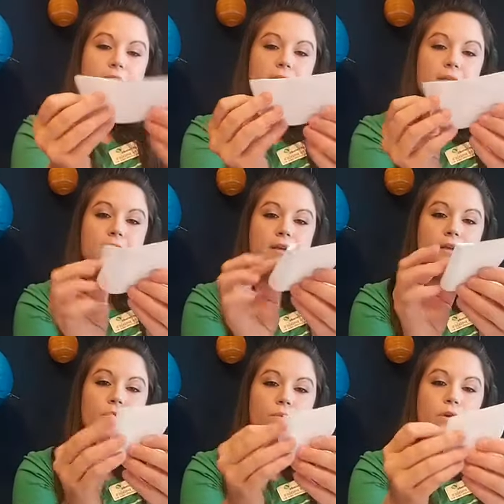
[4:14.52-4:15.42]
And
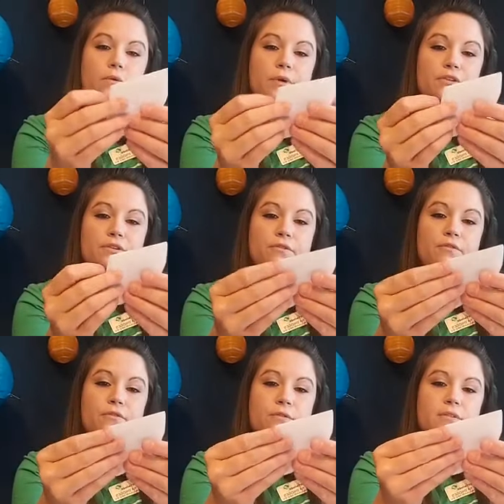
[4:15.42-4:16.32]
then we're going to
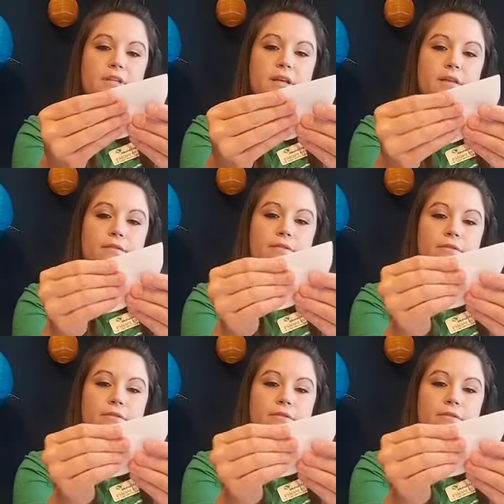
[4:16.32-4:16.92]
fold it in